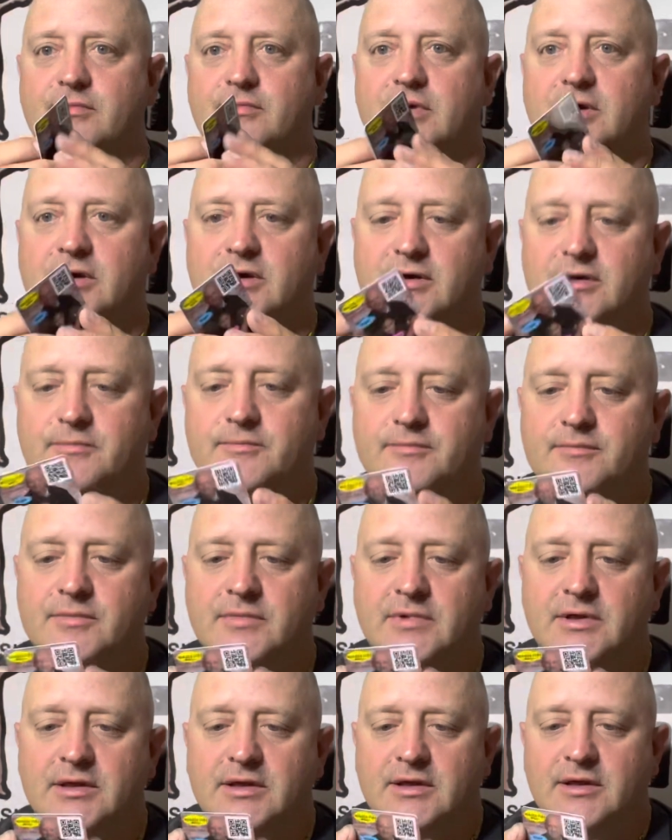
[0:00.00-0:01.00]
Um,
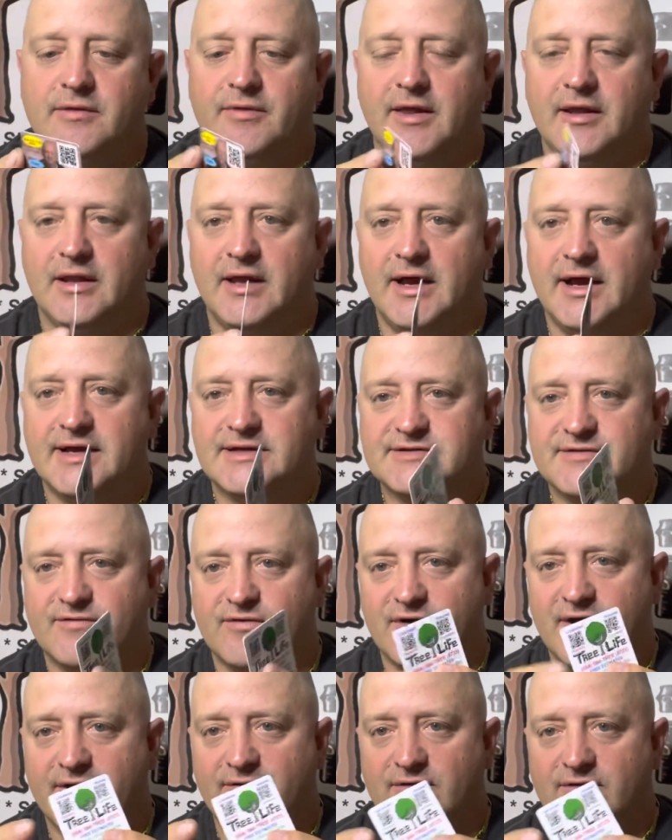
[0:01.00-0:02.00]
they last
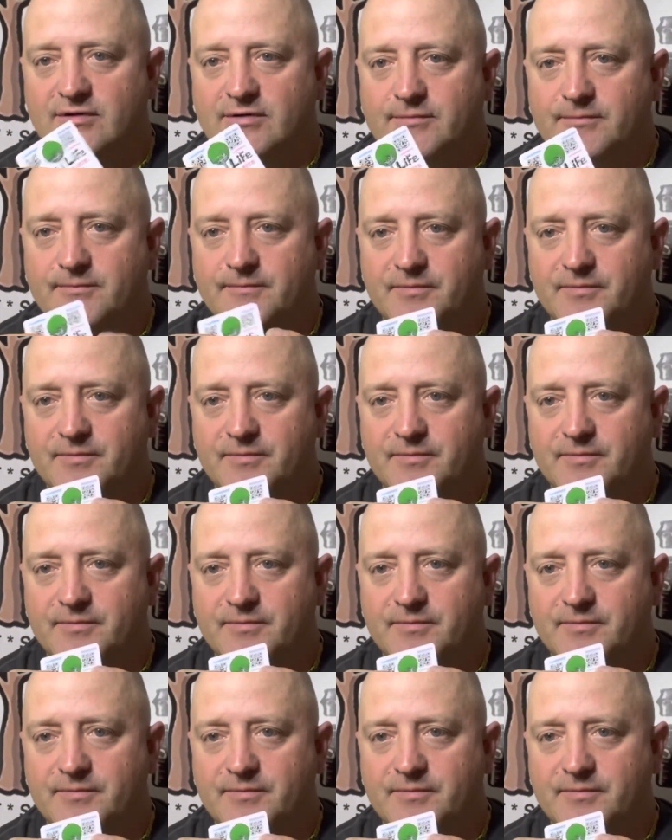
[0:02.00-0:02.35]
forever.